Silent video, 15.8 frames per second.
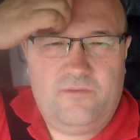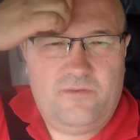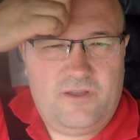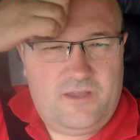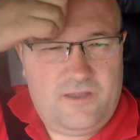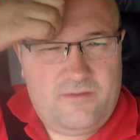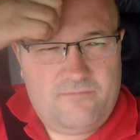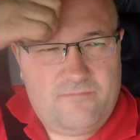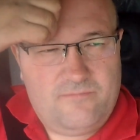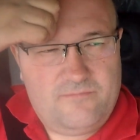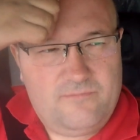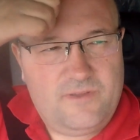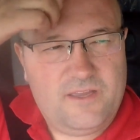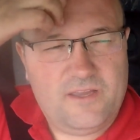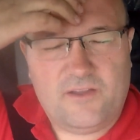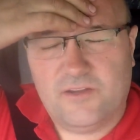
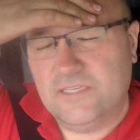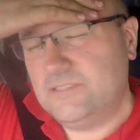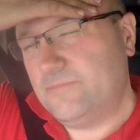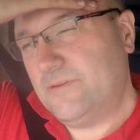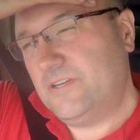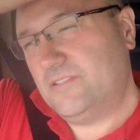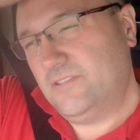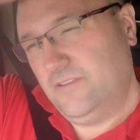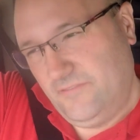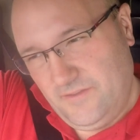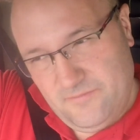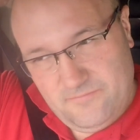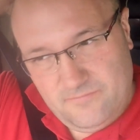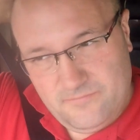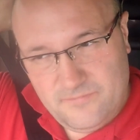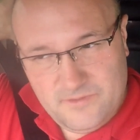have got experience with them,